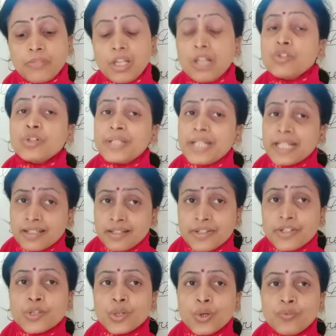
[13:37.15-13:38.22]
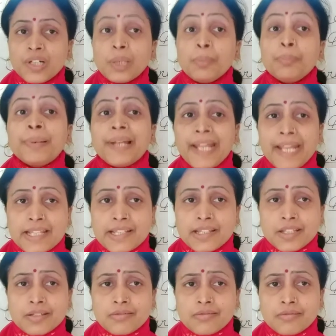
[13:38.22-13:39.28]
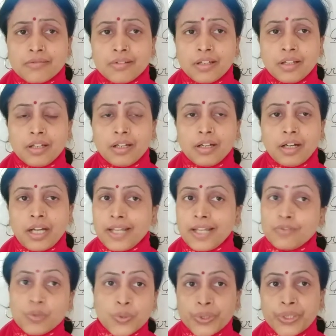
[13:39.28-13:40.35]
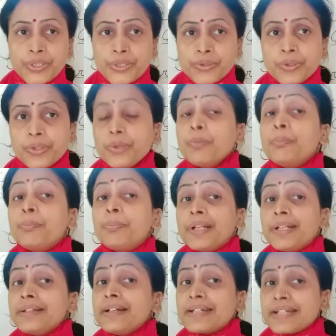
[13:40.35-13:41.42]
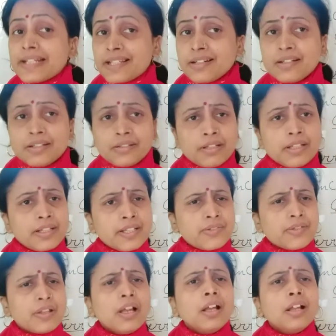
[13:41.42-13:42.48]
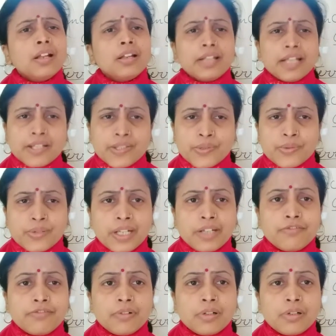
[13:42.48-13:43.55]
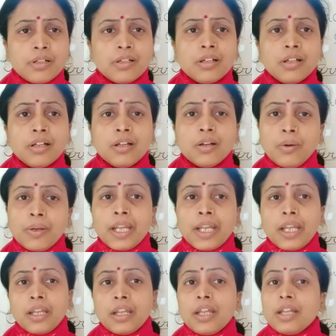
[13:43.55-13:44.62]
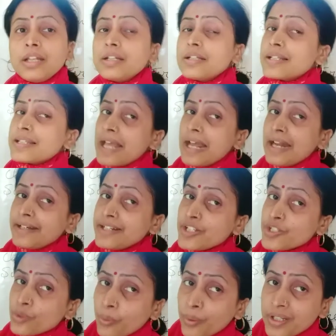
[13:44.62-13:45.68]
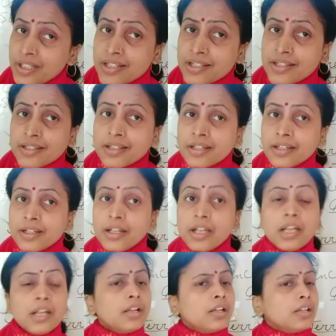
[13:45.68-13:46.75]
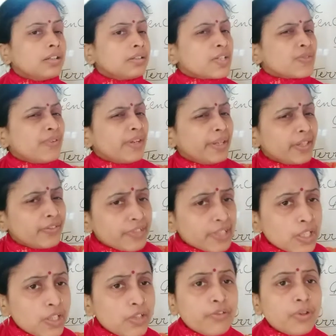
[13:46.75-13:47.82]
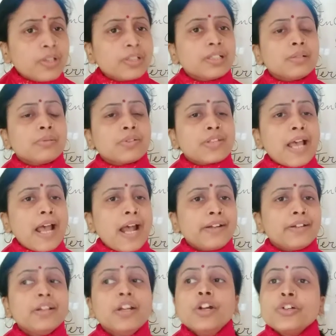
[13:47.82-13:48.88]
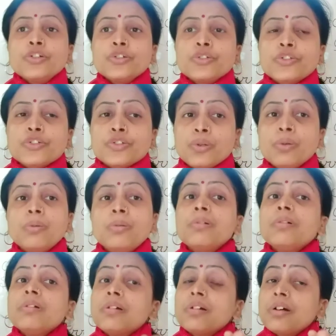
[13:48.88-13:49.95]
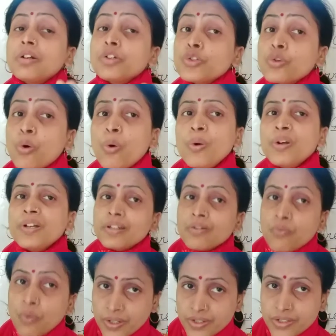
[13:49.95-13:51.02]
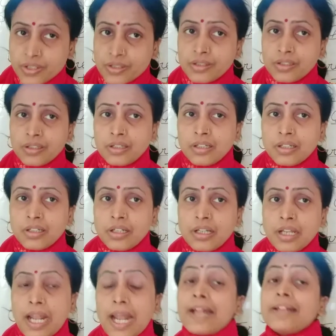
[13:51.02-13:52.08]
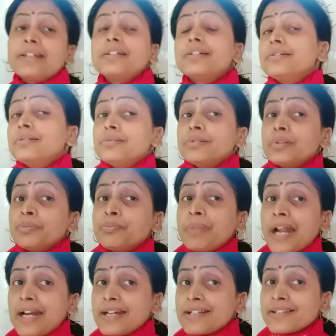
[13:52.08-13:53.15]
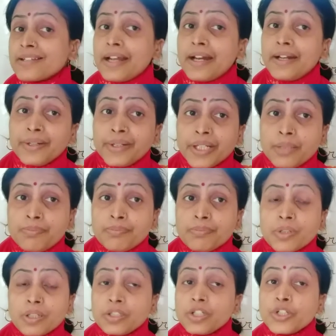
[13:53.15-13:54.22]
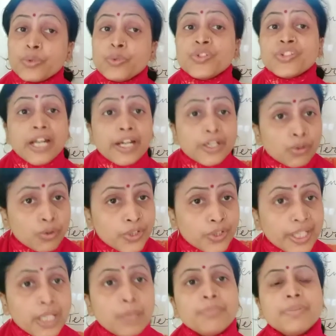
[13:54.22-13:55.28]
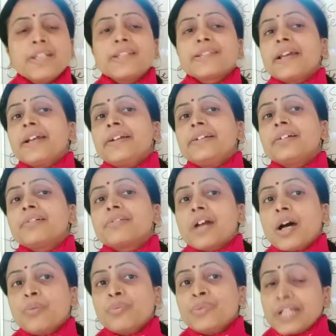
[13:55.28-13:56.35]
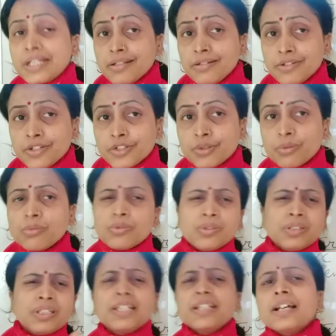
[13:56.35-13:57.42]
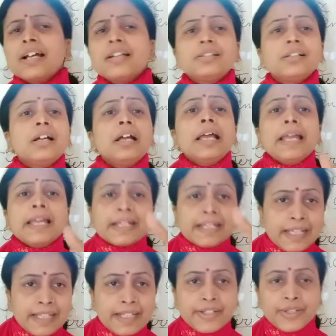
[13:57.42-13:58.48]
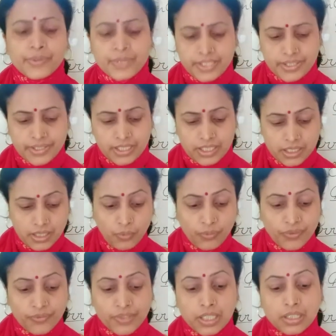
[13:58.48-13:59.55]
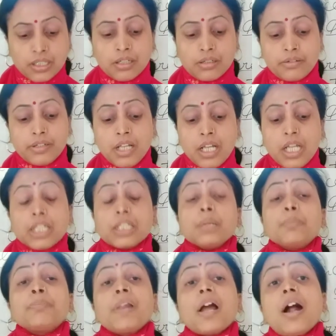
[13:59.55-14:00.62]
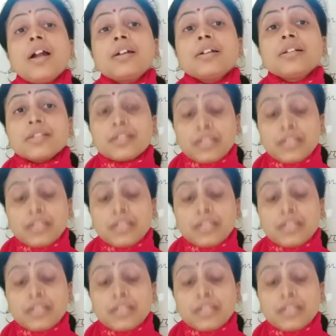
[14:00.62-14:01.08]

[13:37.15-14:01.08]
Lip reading: So desert is over plains. I have already told you in the desert there is less rainfall. Okay, a sandy soil is there. It is very difficult for the sand to store, to hold the water, and the plants the roots can go deep inside the ground, isn't it? No? So these are the characteristics. Now we will learn the plants